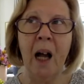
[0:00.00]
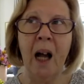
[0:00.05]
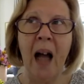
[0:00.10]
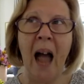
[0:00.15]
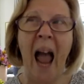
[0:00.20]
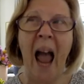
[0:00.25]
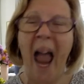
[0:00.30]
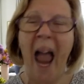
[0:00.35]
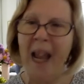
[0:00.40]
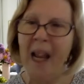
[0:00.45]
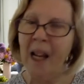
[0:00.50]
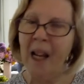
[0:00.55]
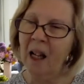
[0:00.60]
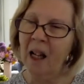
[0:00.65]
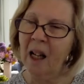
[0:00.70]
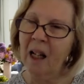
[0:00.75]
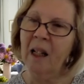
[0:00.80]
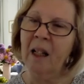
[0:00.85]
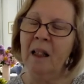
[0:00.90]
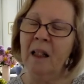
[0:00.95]

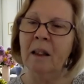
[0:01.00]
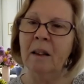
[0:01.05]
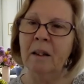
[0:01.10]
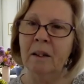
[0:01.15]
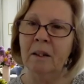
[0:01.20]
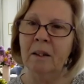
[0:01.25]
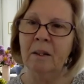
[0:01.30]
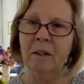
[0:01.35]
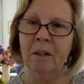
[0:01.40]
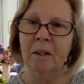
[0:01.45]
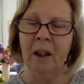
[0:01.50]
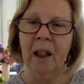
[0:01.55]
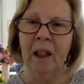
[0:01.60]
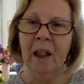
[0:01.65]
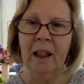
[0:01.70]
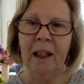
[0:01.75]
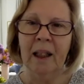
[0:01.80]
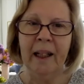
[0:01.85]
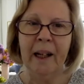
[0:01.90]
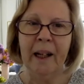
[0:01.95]
anger
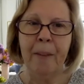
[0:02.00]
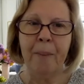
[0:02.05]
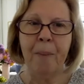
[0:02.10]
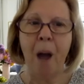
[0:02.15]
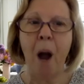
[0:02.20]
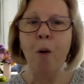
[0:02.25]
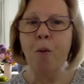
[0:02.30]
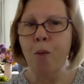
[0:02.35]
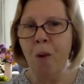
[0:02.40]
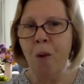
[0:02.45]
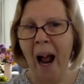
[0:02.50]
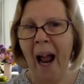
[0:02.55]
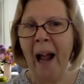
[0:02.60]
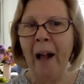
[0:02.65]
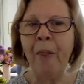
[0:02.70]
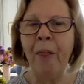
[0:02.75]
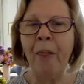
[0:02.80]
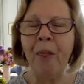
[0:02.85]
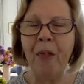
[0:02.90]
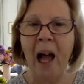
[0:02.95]

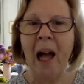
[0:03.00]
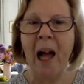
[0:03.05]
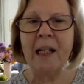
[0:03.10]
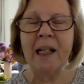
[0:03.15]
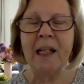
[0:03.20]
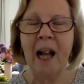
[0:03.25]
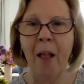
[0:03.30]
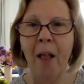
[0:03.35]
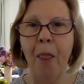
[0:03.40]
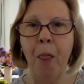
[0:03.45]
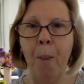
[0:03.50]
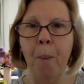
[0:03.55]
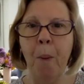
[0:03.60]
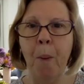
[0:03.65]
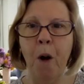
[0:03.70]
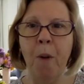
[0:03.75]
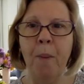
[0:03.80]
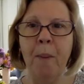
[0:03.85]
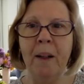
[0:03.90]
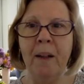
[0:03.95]
around that at the
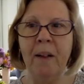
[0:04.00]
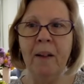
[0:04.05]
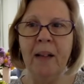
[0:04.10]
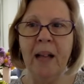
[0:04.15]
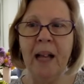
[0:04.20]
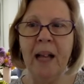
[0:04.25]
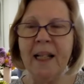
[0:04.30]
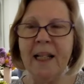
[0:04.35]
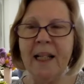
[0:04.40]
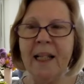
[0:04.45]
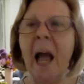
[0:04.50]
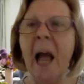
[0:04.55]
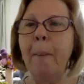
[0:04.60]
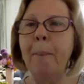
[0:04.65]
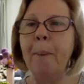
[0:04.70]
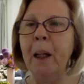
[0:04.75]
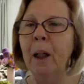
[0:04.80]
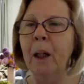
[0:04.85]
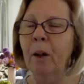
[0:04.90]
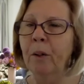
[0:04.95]
moment that is
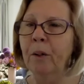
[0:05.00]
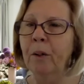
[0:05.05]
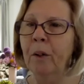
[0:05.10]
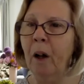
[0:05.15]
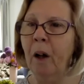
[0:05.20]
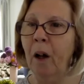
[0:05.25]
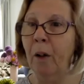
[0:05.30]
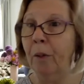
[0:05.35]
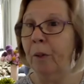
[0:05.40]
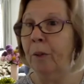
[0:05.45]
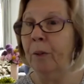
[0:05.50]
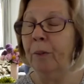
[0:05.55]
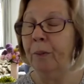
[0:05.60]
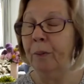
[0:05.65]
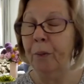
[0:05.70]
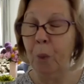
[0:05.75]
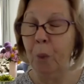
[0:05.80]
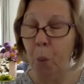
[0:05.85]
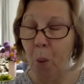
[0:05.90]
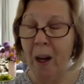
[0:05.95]
happening on
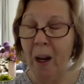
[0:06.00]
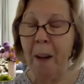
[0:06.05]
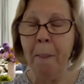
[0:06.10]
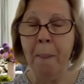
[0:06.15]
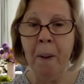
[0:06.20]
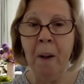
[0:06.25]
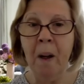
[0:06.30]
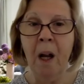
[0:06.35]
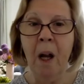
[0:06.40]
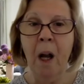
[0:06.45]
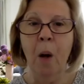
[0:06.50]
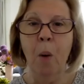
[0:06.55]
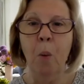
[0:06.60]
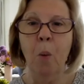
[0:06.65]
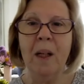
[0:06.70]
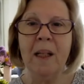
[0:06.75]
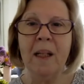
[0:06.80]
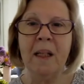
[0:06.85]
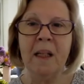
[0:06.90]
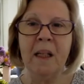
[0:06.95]
the web.
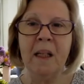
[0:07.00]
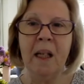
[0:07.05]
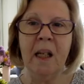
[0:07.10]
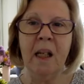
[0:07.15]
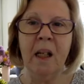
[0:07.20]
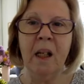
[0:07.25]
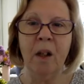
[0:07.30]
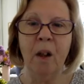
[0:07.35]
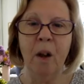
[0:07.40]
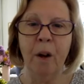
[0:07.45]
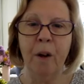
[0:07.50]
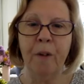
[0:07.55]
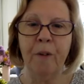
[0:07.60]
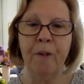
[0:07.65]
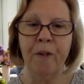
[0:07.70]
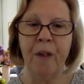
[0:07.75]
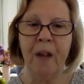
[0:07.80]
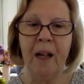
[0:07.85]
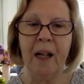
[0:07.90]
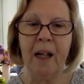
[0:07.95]
We're seeing a lot of
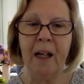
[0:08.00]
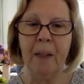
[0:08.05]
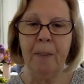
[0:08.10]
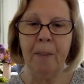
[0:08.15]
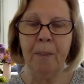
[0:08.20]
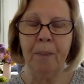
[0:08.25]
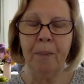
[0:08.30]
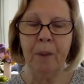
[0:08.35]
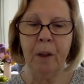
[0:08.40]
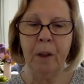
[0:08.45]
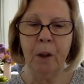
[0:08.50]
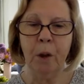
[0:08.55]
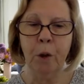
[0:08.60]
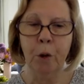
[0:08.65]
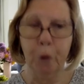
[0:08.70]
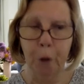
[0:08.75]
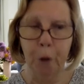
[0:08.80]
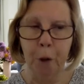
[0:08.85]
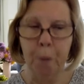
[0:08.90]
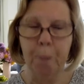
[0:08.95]

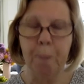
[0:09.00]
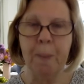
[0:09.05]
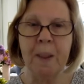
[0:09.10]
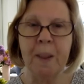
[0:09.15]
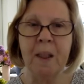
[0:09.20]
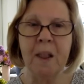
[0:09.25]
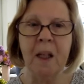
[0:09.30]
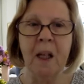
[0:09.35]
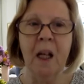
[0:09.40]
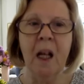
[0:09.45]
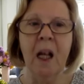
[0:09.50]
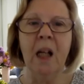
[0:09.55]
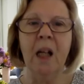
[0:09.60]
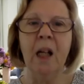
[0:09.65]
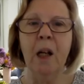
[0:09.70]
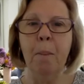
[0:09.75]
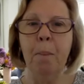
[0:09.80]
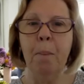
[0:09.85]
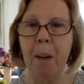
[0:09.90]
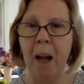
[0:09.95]
groups
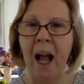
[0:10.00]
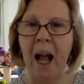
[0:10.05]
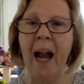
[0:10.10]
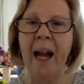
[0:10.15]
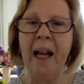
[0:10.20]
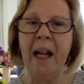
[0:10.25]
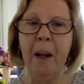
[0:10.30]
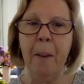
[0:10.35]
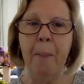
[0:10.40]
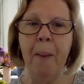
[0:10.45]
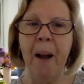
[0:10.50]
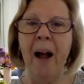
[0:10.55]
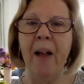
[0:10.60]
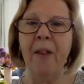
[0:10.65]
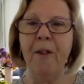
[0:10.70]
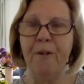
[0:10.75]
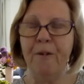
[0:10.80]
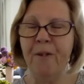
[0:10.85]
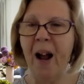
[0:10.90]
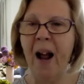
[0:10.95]
complaining about
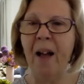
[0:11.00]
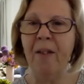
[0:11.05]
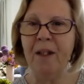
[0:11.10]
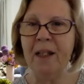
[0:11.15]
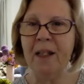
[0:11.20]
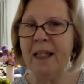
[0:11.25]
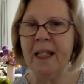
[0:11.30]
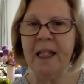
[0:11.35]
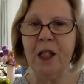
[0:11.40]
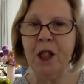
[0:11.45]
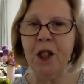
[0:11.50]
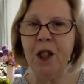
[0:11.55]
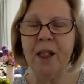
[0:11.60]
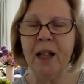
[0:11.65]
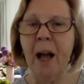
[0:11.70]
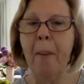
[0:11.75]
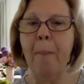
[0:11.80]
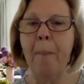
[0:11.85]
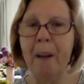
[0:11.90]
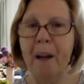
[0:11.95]
the fact that teachers
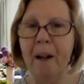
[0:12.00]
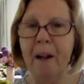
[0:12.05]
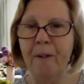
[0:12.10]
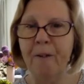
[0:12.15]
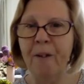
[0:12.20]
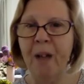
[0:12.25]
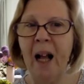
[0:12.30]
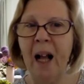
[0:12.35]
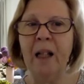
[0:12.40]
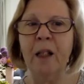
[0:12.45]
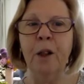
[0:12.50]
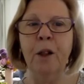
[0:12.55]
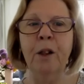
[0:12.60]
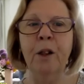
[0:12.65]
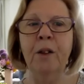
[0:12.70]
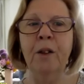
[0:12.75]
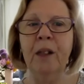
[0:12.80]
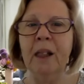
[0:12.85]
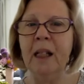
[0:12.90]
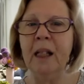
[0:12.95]
aren't being
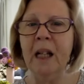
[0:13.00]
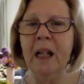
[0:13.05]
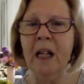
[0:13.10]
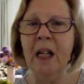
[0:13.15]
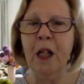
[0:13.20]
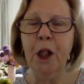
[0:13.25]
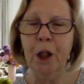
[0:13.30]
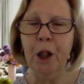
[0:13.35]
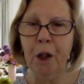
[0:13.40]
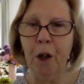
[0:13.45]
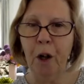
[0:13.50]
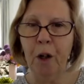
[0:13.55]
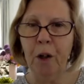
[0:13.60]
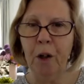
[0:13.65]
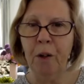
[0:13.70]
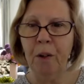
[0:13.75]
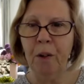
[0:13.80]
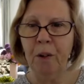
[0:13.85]
valued, that, you know,